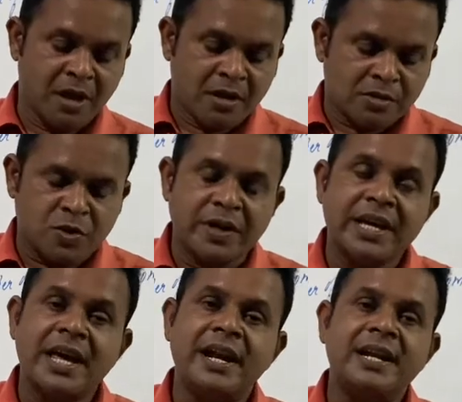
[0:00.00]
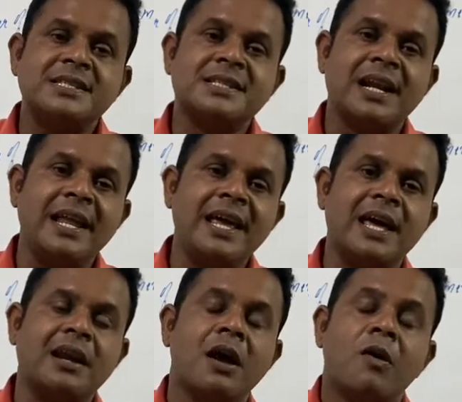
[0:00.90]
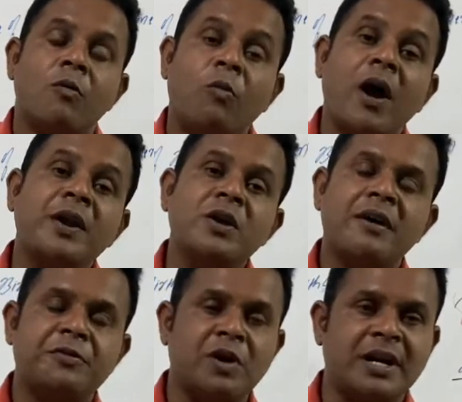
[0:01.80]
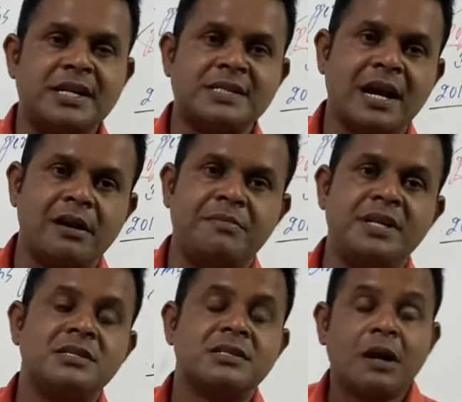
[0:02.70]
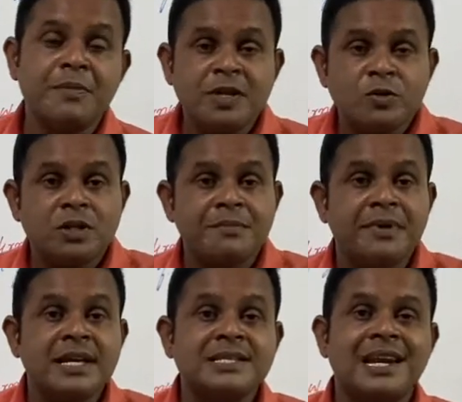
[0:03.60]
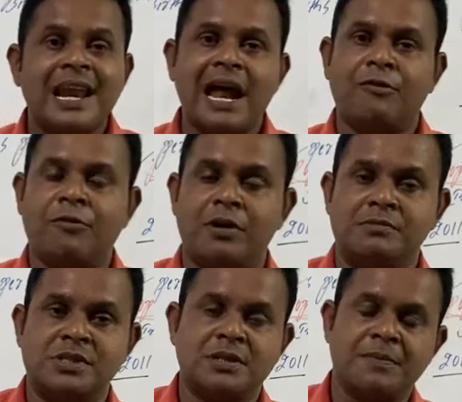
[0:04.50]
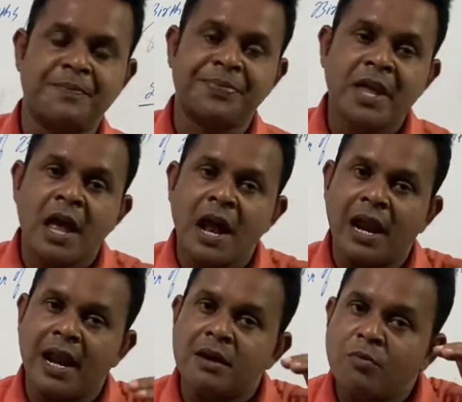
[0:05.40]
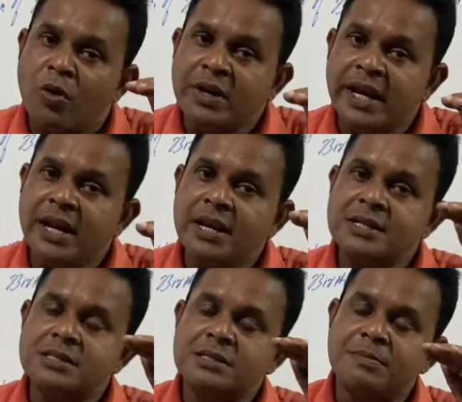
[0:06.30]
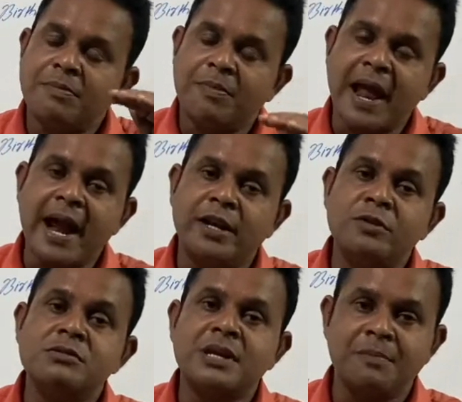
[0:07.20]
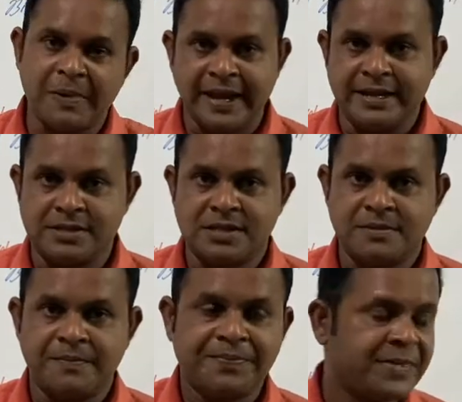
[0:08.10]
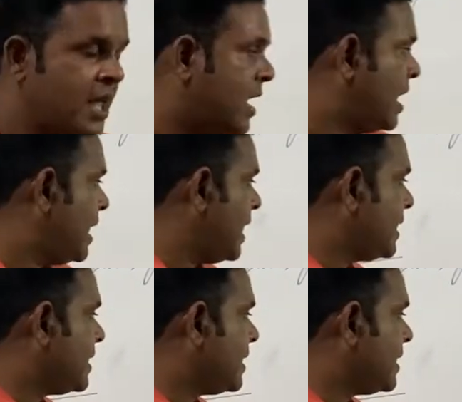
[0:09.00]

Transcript: So here it is clear what you have to understand means coming to the major landforms like mountainous, plateaus and plains. Like